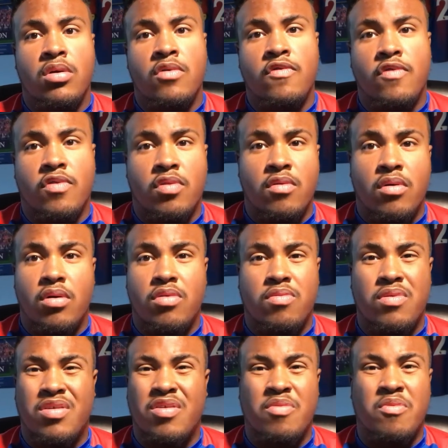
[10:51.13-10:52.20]
it
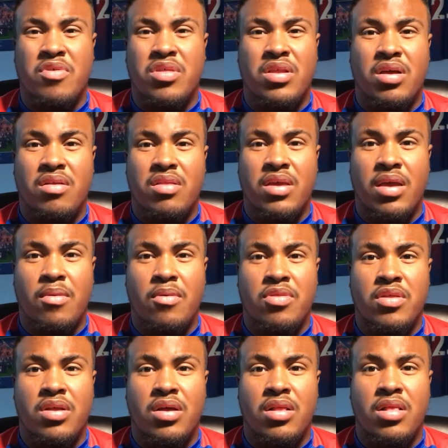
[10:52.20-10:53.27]
just wasn't our day, it
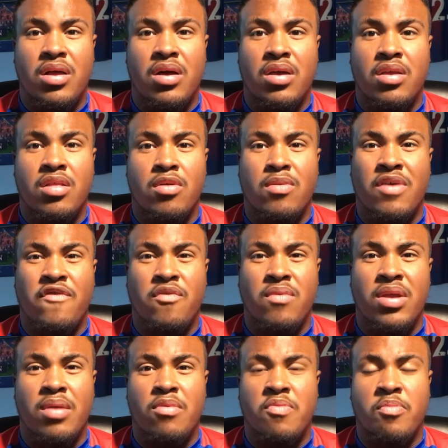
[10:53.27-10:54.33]
wasn't our luck. The
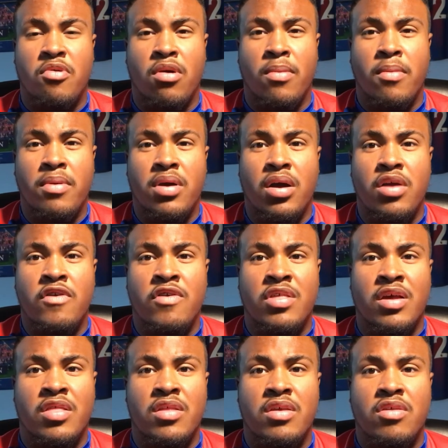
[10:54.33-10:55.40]
referee was poor, but we can't use
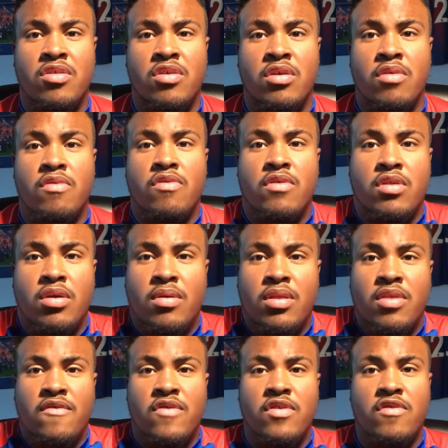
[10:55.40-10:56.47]
that as an excuse. You know,
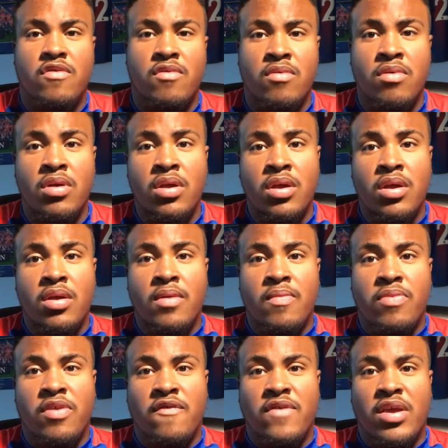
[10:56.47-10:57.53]
individual
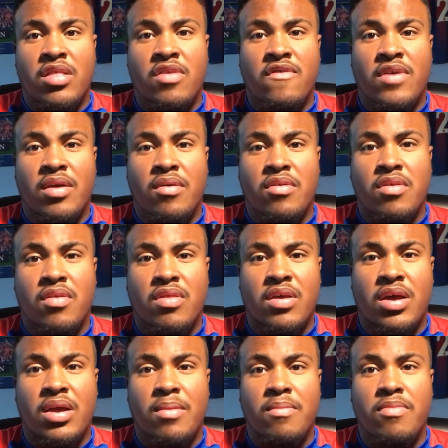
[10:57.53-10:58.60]
defensive errors at
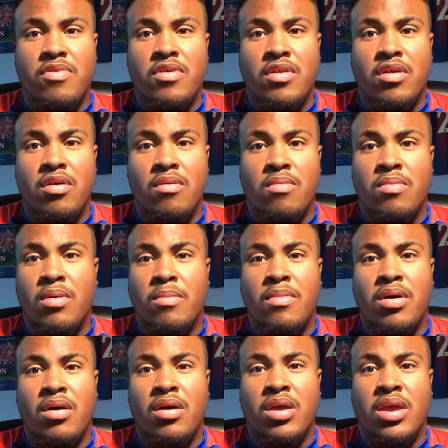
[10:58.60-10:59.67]
times, you know, the
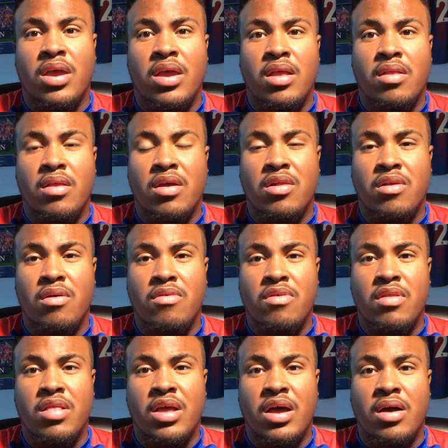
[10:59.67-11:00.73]
marking, the closing
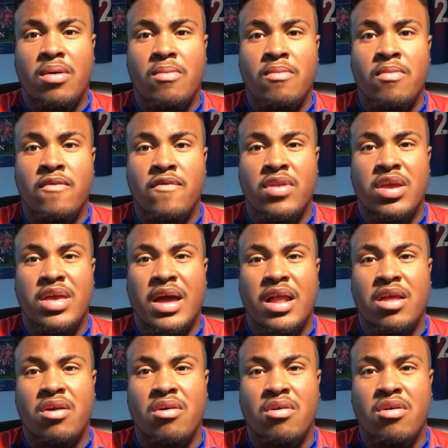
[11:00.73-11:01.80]
down for the
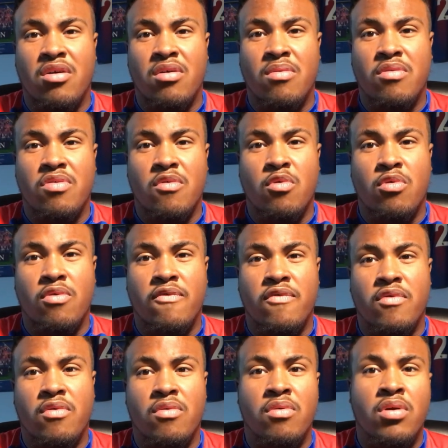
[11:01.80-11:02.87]
Gallagher goal is
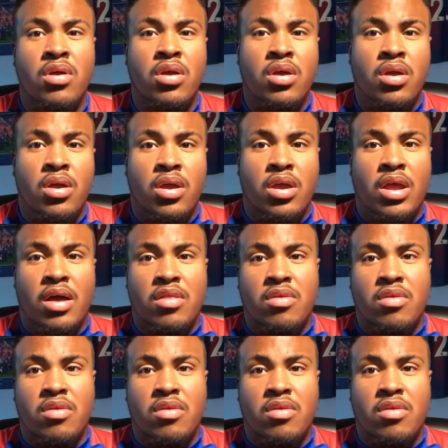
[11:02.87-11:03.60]
awful. You know,